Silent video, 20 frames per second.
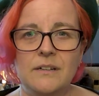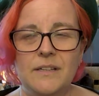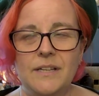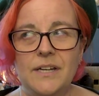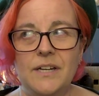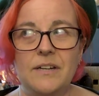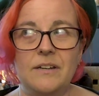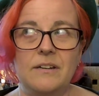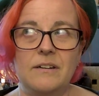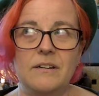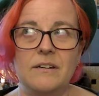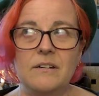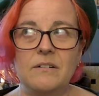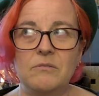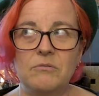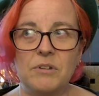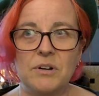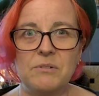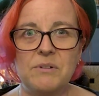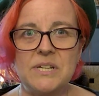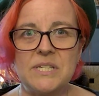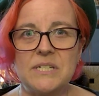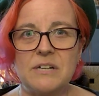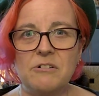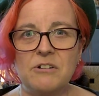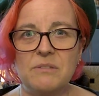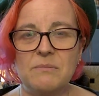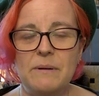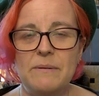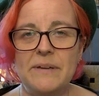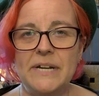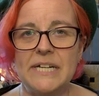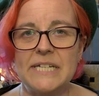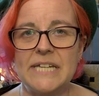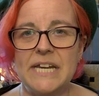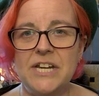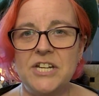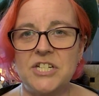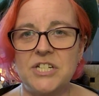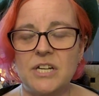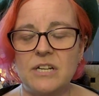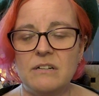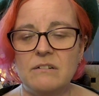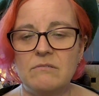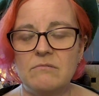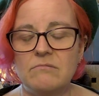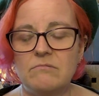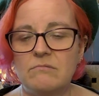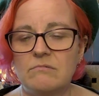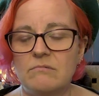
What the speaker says: like, where do I start with my meditation?